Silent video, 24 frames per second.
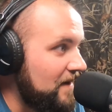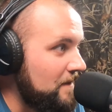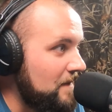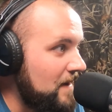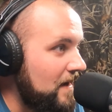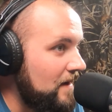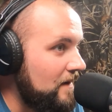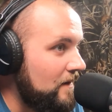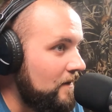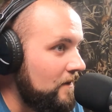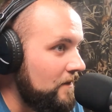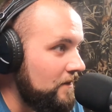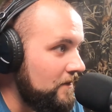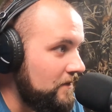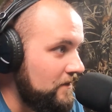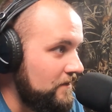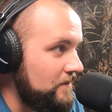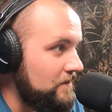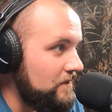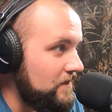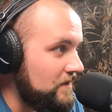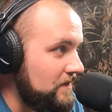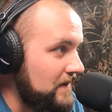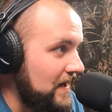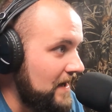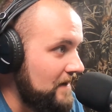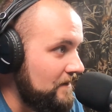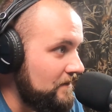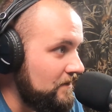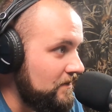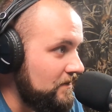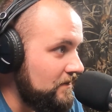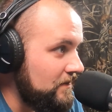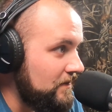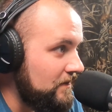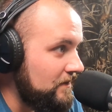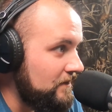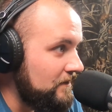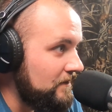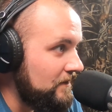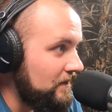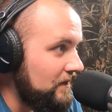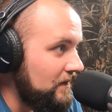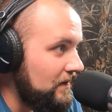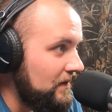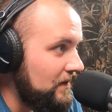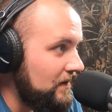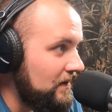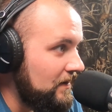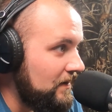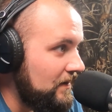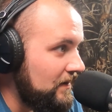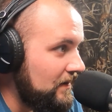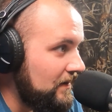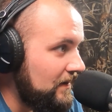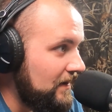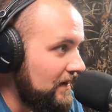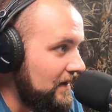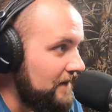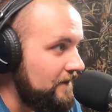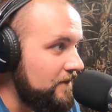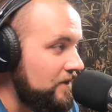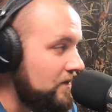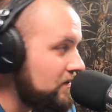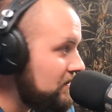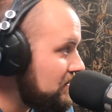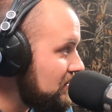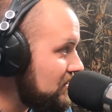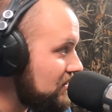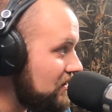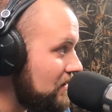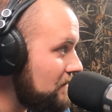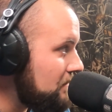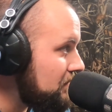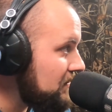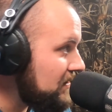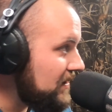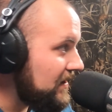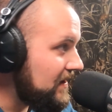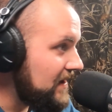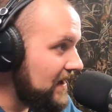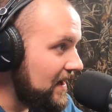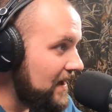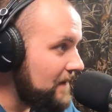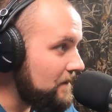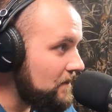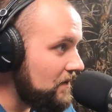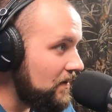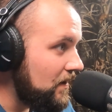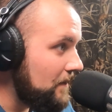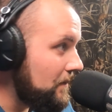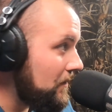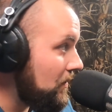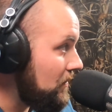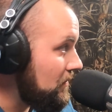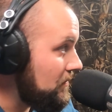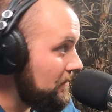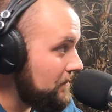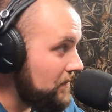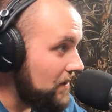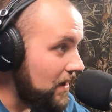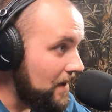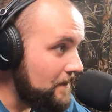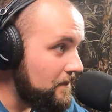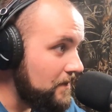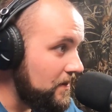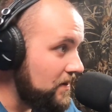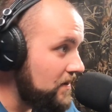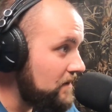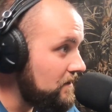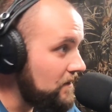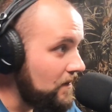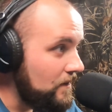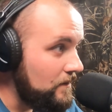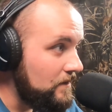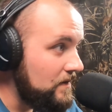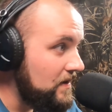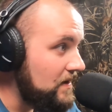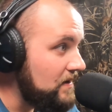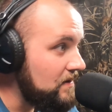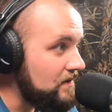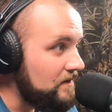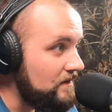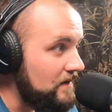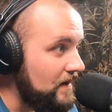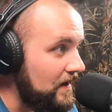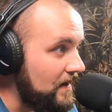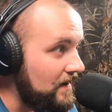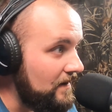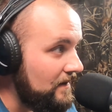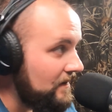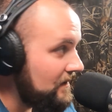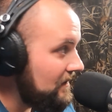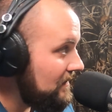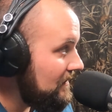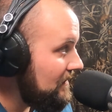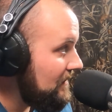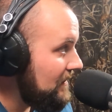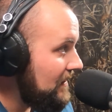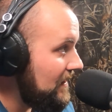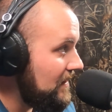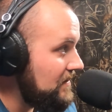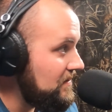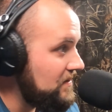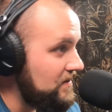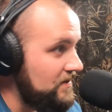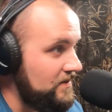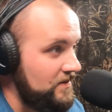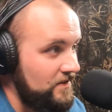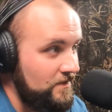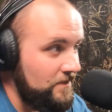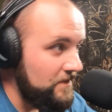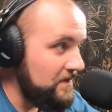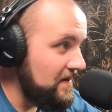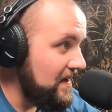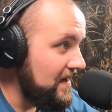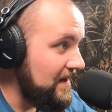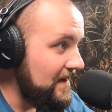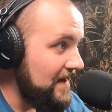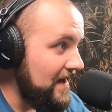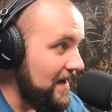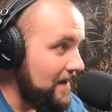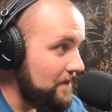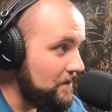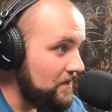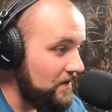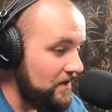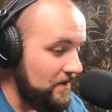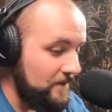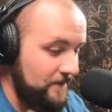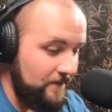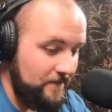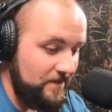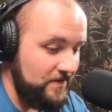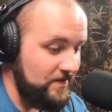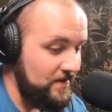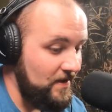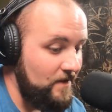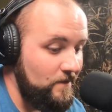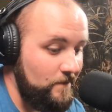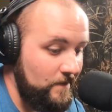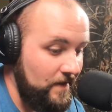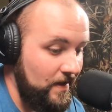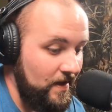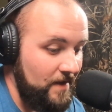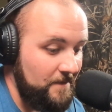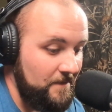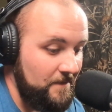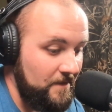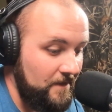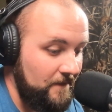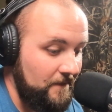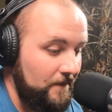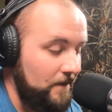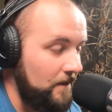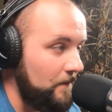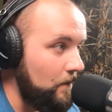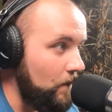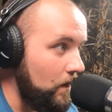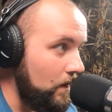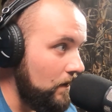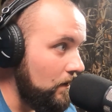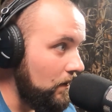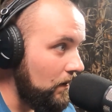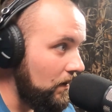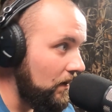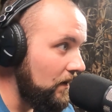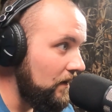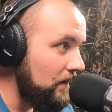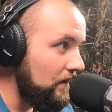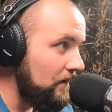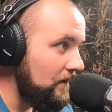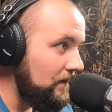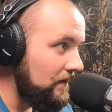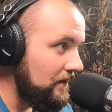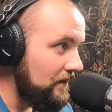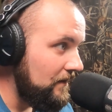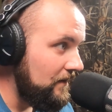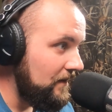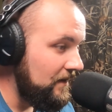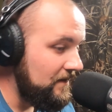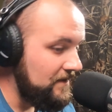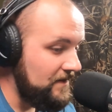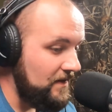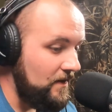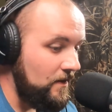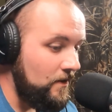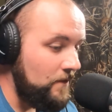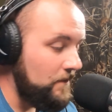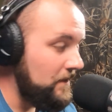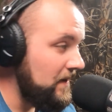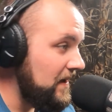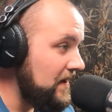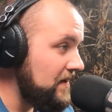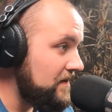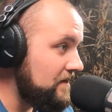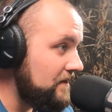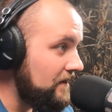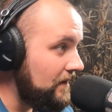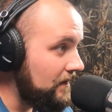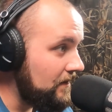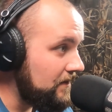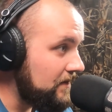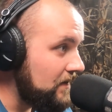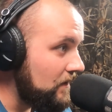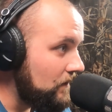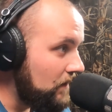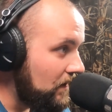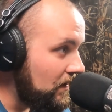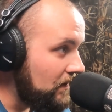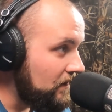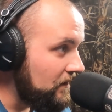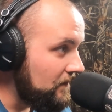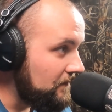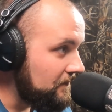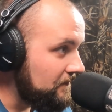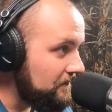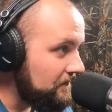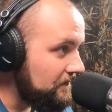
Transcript: about all the goose scouting you do. If you could just go put a camera up on a property you know geese are at, and just use that camera, cell camera from work, and say, oh, geese are there, let's go hunt them.